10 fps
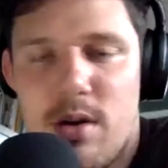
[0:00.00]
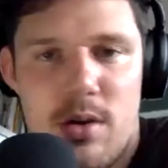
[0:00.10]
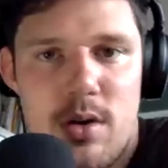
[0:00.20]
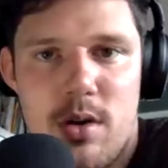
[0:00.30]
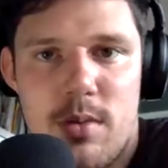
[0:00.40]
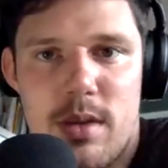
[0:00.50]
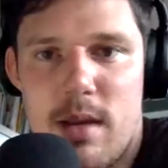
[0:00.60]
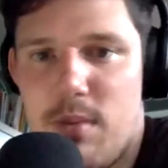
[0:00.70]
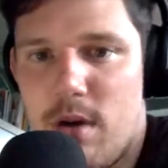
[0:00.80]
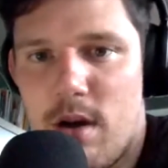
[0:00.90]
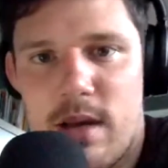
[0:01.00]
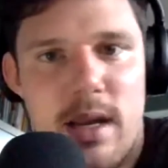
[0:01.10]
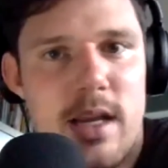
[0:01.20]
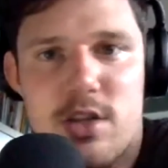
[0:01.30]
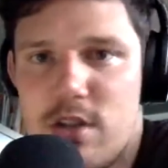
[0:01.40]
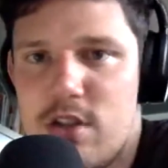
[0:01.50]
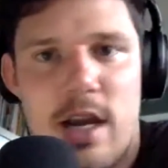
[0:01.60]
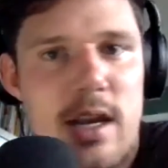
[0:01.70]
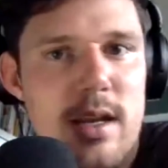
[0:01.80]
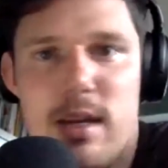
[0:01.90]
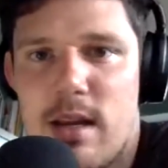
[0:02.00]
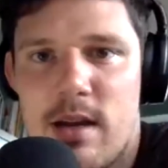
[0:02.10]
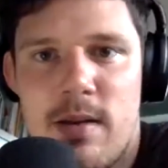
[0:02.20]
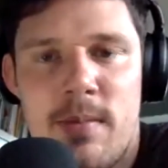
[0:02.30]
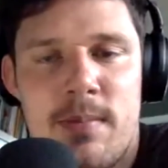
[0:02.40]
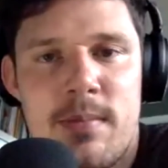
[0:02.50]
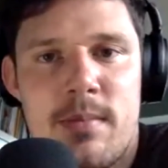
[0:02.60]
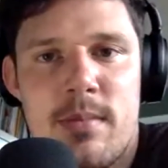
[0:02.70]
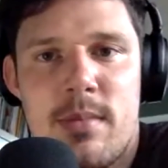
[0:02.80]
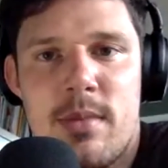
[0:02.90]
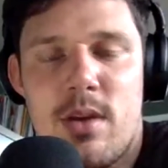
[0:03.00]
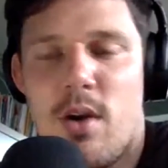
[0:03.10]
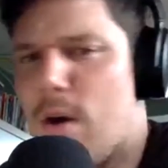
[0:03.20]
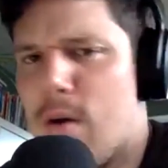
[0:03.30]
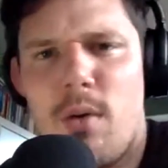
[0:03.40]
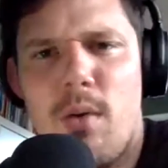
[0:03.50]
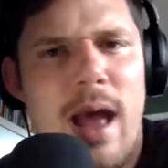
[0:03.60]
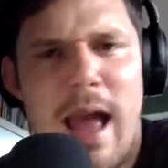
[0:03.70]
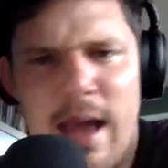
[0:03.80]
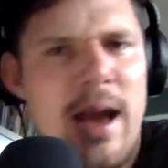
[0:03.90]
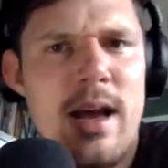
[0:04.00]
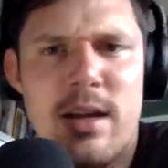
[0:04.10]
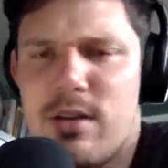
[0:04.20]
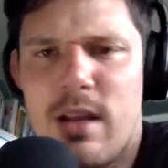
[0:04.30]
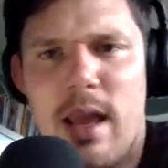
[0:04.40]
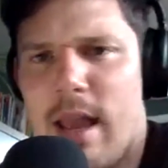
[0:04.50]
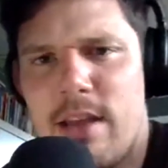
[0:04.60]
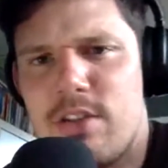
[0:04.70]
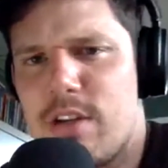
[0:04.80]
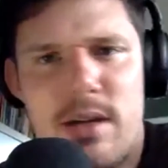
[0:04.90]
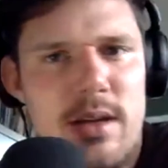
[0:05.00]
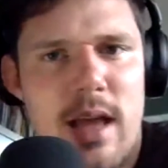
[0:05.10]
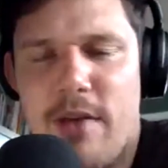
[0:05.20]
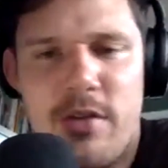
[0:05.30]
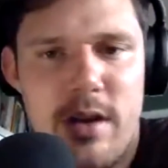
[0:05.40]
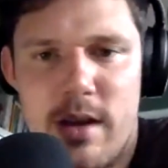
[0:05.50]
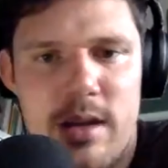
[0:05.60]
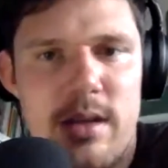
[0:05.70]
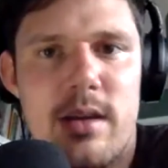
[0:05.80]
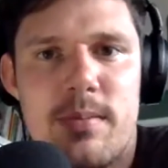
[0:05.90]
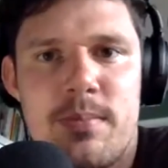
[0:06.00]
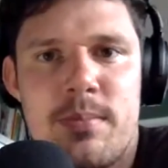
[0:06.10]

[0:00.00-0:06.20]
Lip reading: Oklahoma. They belong in Asia, China, and India. Or Asia, Africa, and India.